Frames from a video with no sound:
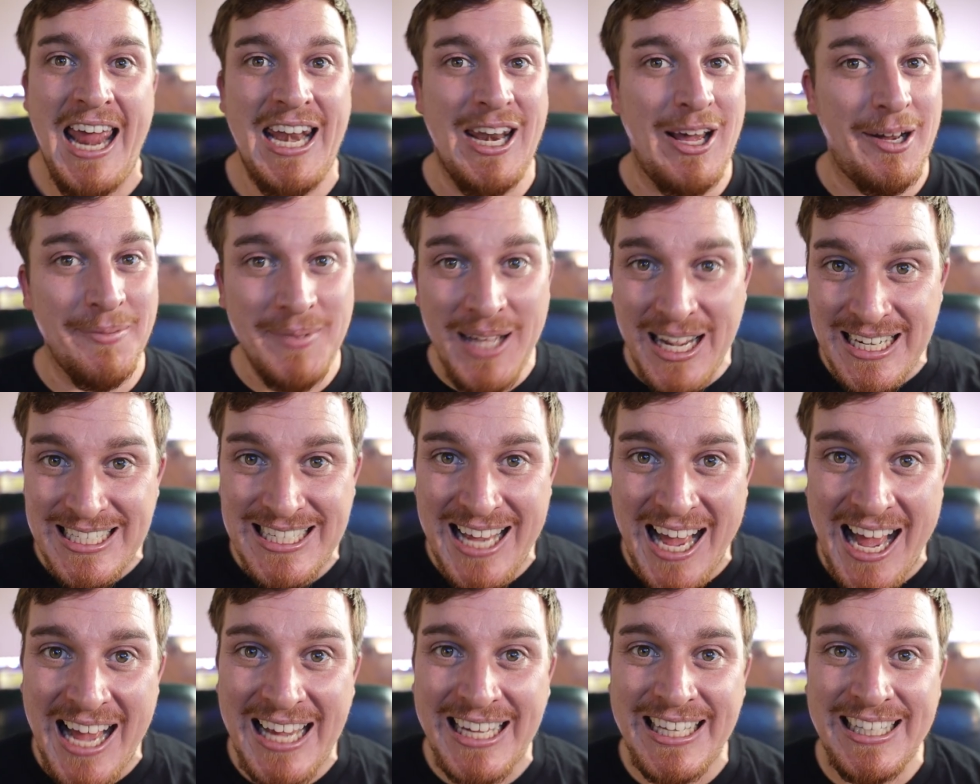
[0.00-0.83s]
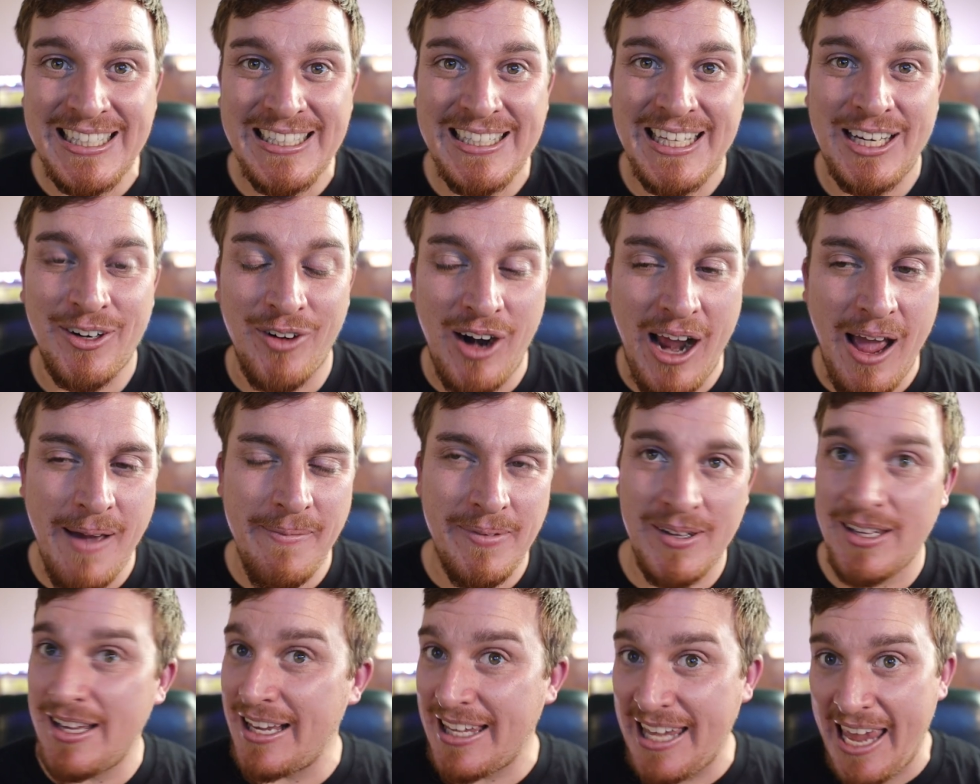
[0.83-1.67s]
Now, I'm not talking
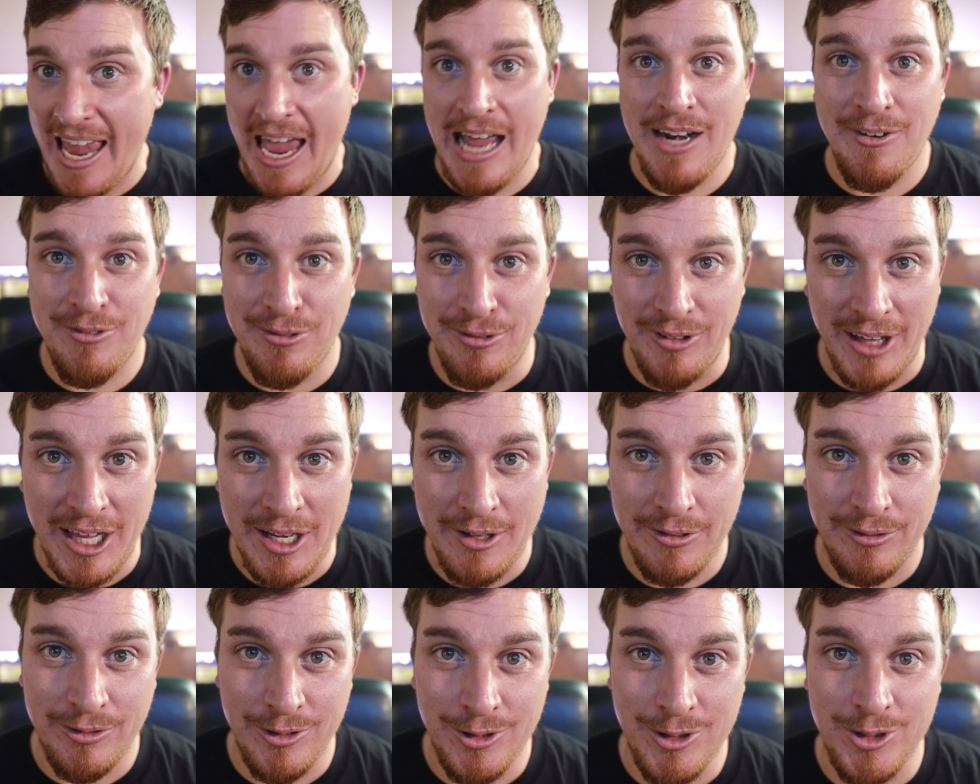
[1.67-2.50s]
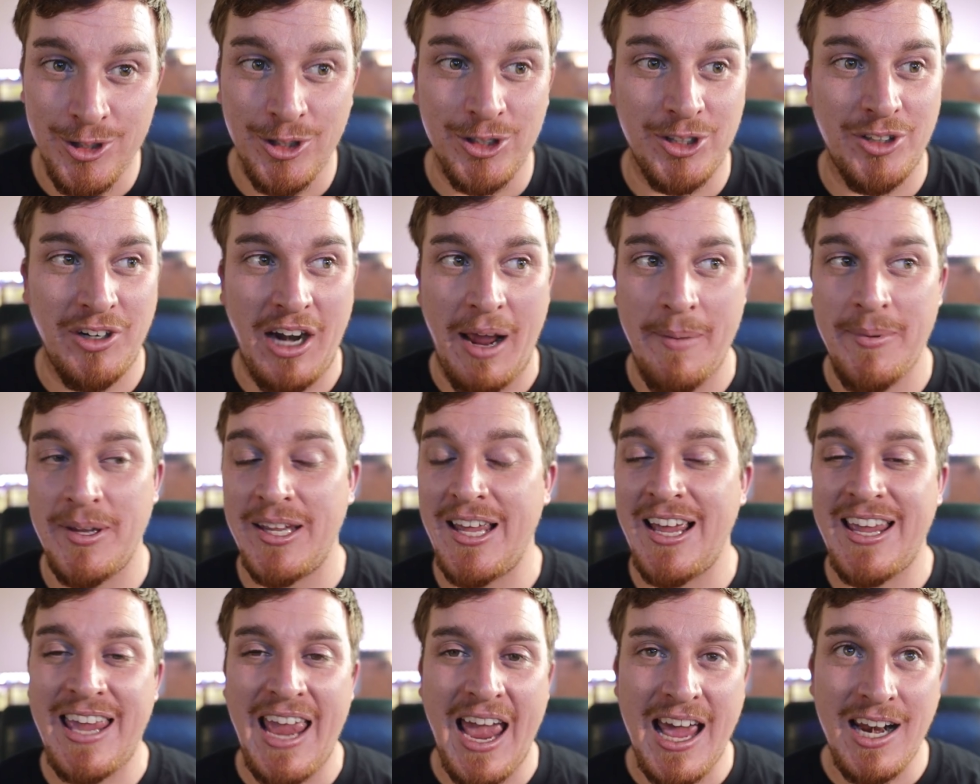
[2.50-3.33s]
grabbing a can of flake food or
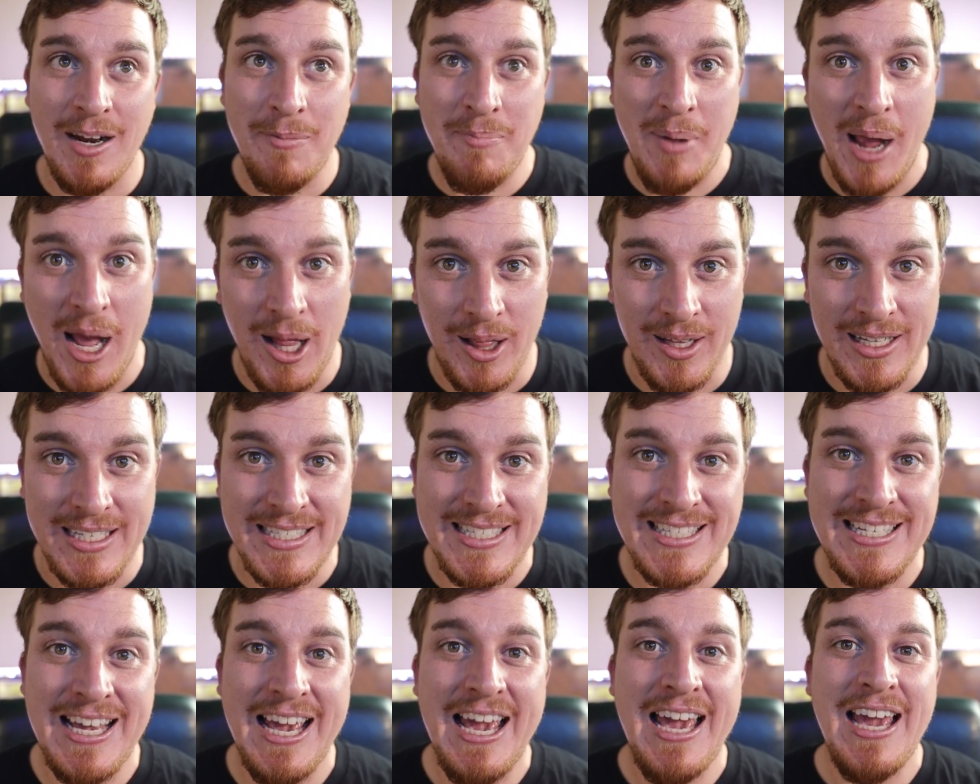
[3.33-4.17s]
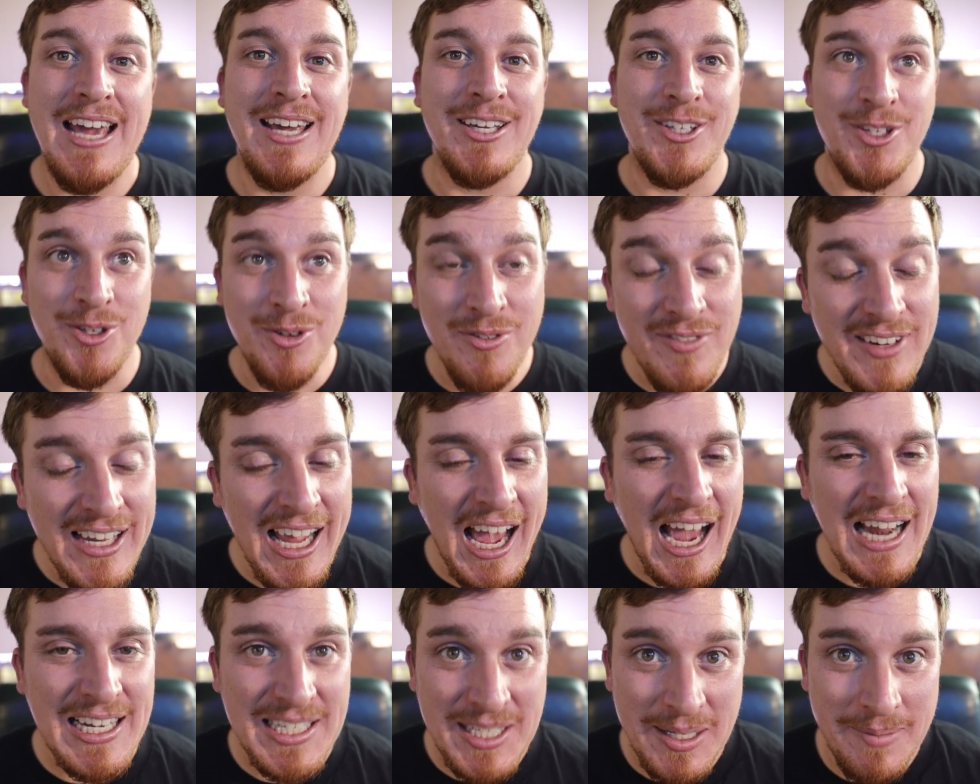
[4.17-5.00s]
grabbing a can of pellets. You've
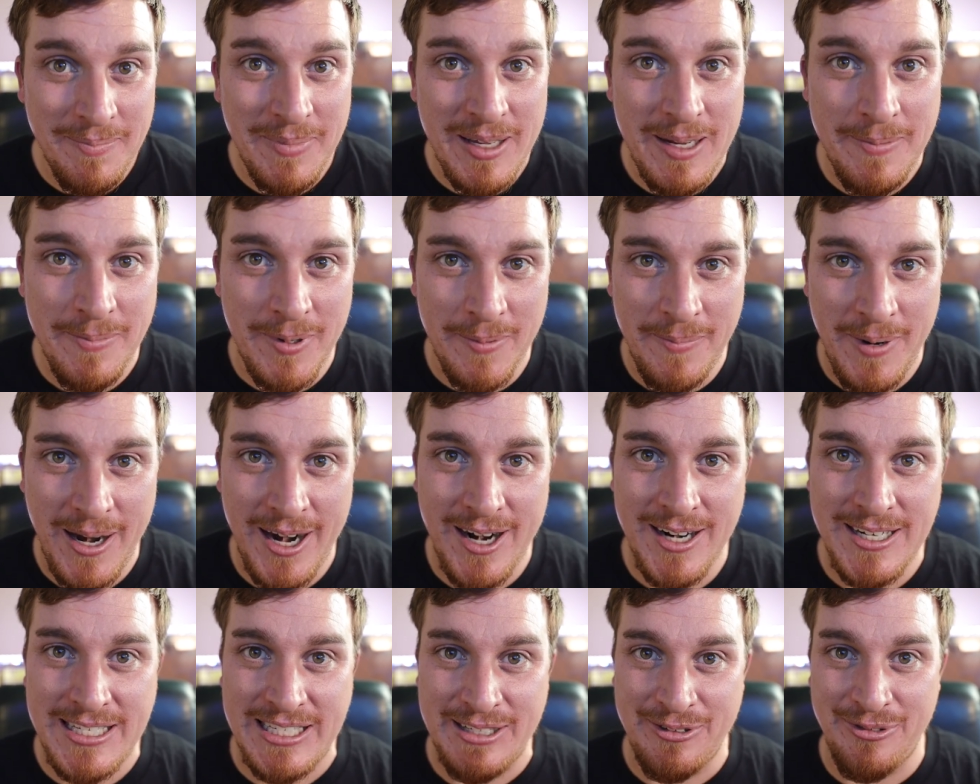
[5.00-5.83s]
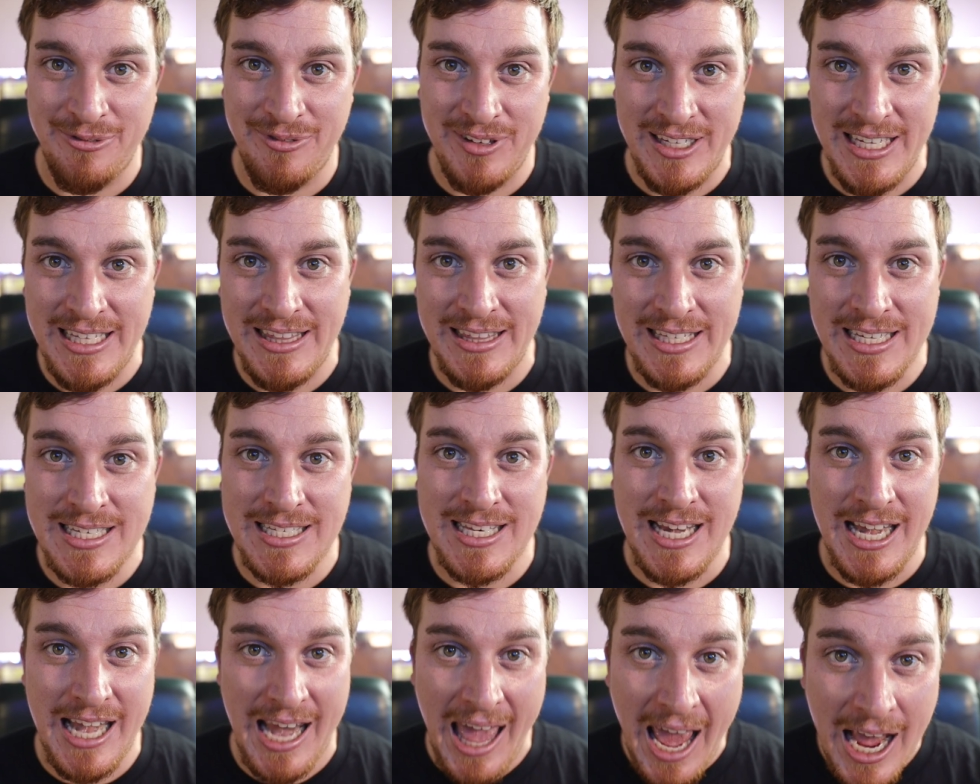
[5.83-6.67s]
got to be prepared to feed
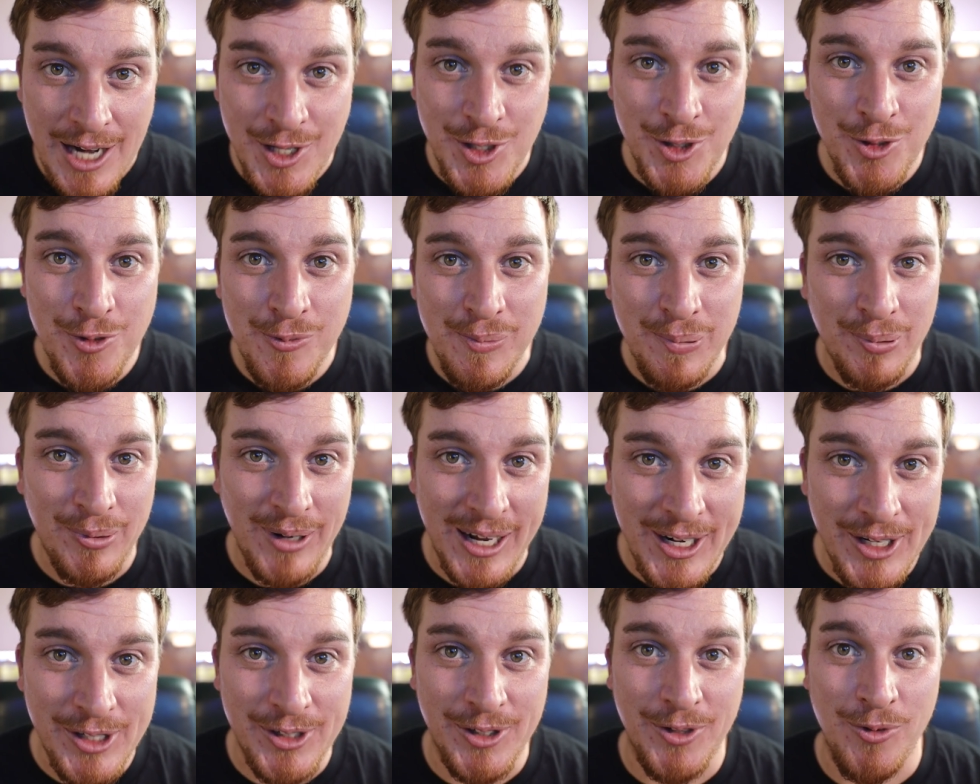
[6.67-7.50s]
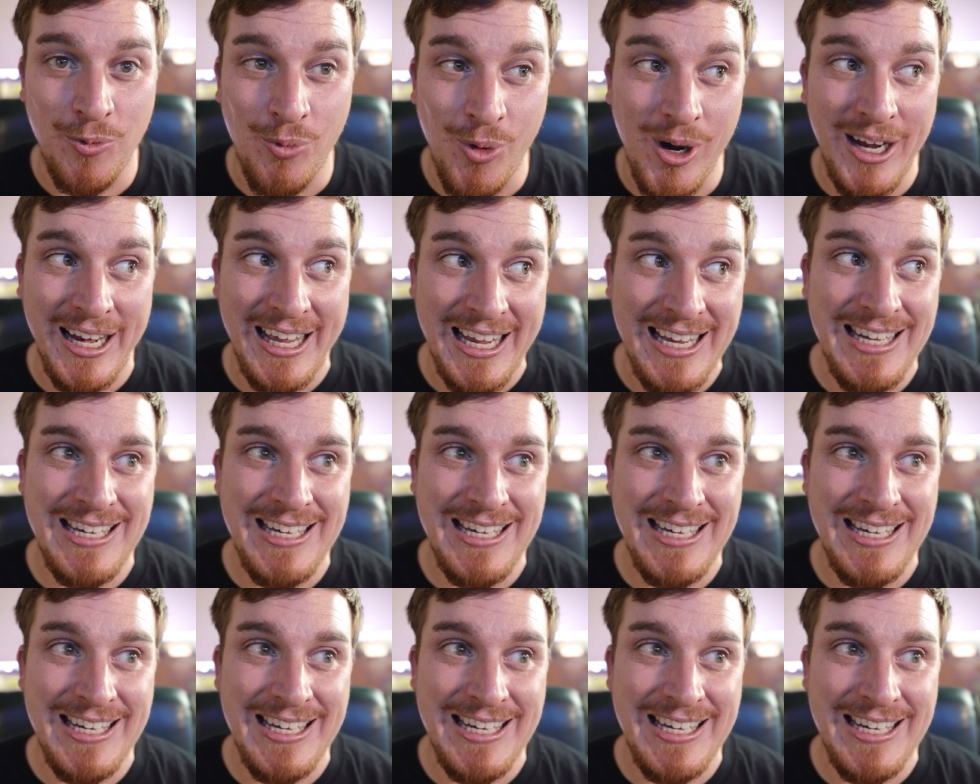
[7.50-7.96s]
this natural predator what